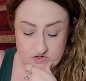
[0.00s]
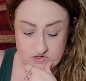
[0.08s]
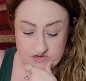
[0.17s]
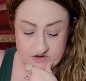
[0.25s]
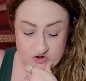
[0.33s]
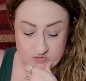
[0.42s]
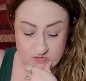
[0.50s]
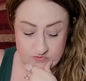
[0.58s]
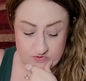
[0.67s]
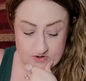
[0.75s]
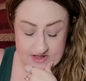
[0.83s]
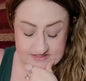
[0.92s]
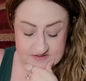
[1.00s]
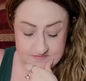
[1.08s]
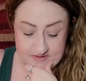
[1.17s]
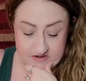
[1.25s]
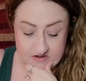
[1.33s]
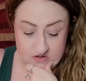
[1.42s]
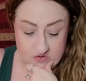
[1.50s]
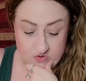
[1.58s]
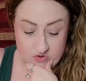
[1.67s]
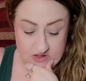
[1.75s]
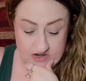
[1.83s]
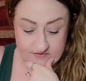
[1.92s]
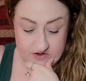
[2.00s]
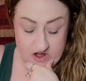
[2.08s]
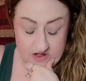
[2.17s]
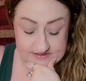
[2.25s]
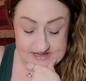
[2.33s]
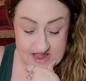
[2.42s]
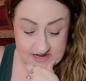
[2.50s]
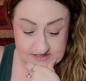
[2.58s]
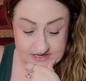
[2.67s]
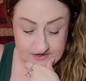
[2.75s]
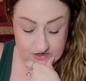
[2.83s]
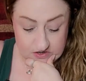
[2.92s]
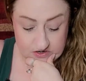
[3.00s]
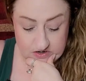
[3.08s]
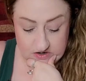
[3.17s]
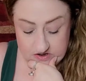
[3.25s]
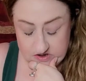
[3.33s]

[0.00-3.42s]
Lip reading: There hasn't been a whole lot of contact here.